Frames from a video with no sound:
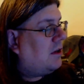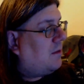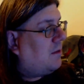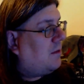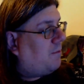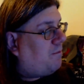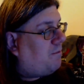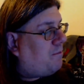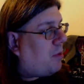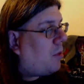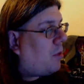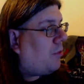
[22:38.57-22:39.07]

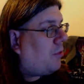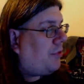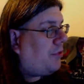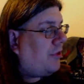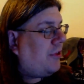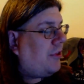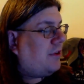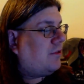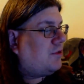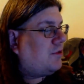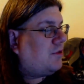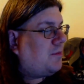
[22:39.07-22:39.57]
Both of
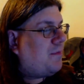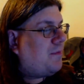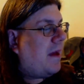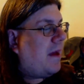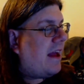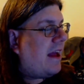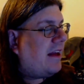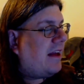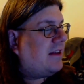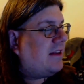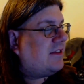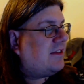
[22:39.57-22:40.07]
those
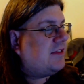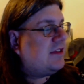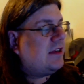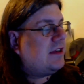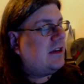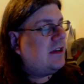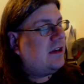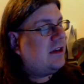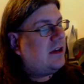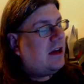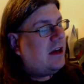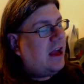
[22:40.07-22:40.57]
bands
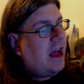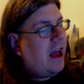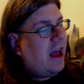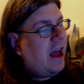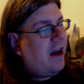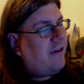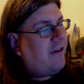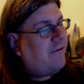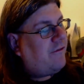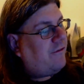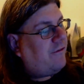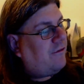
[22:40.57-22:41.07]
have
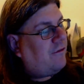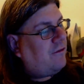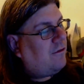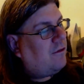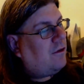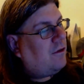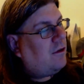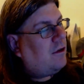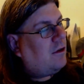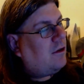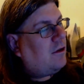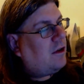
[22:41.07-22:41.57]

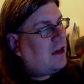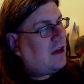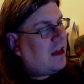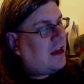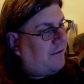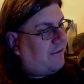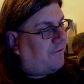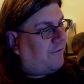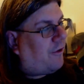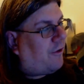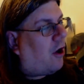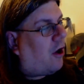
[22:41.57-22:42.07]

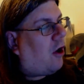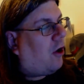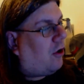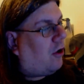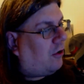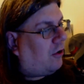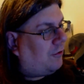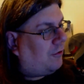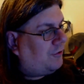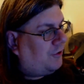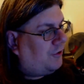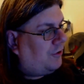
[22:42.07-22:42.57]

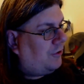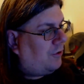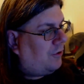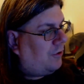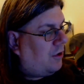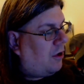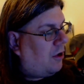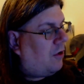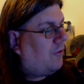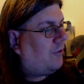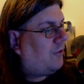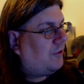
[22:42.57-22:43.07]
evolved
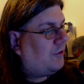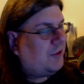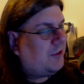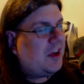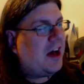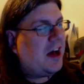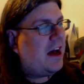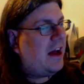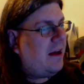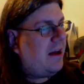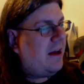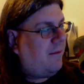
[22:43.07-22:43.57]
over
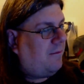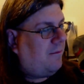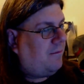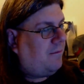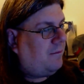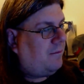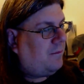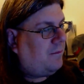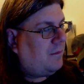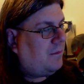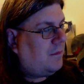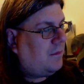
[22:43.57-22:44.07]
time.
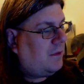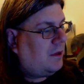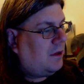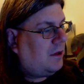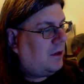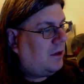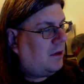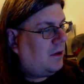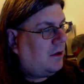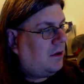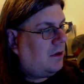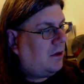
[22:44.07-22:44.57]

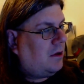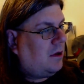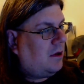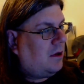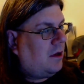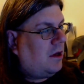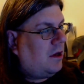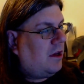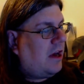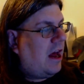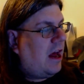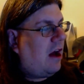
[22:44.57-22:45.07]

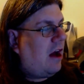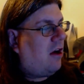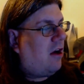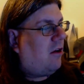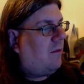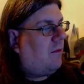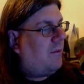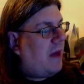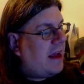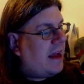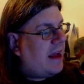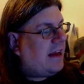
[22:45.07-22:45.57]
Now,
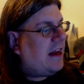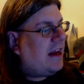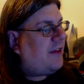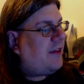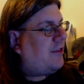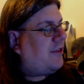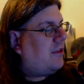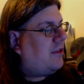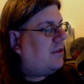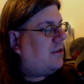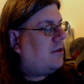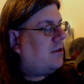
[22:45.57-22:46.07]
Megadeth
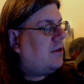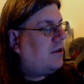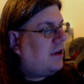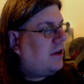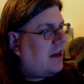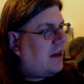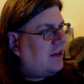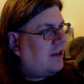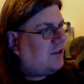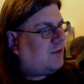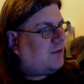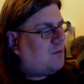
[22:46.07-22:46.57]

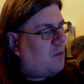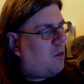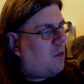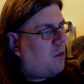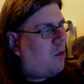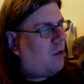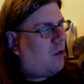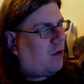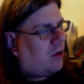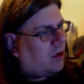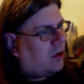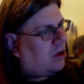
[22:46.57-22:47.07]
is
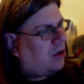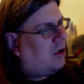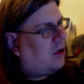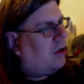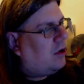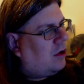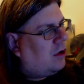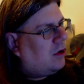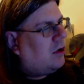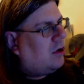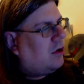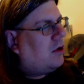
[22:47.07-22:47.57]
more
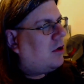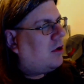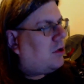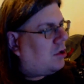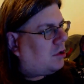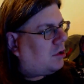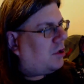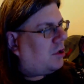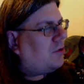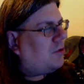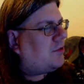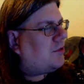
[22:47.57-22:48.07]

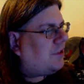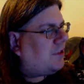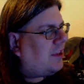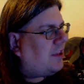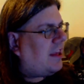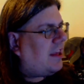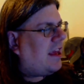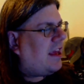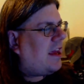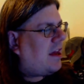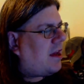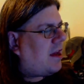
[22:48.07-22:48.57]

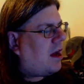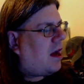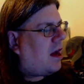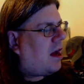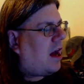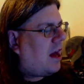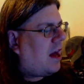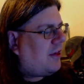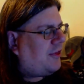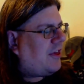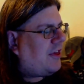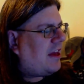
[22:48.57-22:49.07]
closely, I
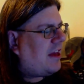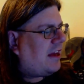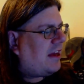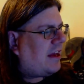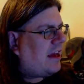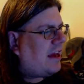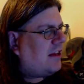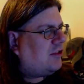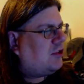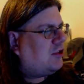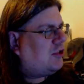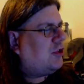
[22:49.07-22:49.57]
think,
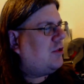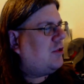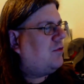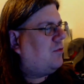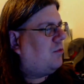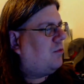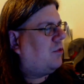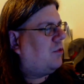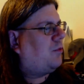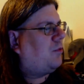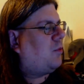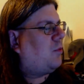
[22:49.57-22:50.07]
in tune
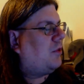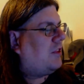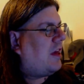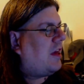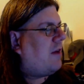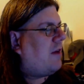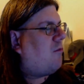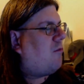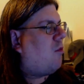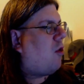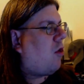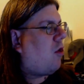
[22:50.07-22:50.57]
with what they
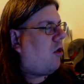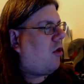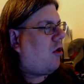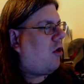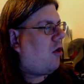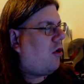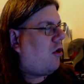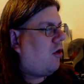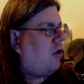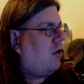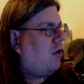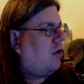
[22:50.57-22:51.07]
were,
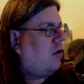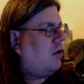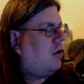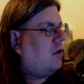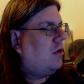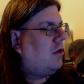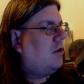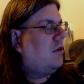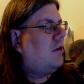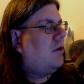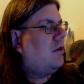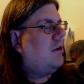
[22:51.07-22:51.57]

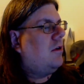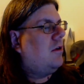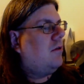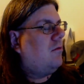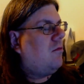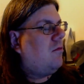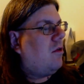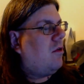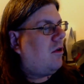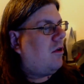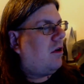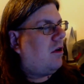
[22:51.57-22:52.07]

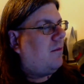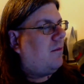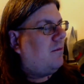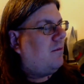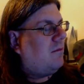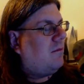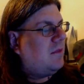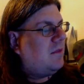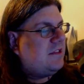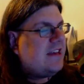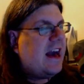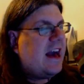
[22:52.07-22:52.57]
where
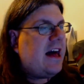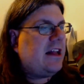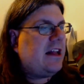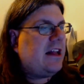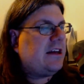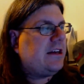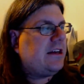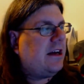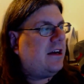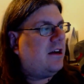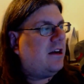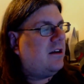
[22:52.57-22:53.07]

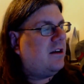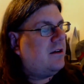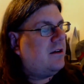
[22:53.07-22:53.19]
Metallica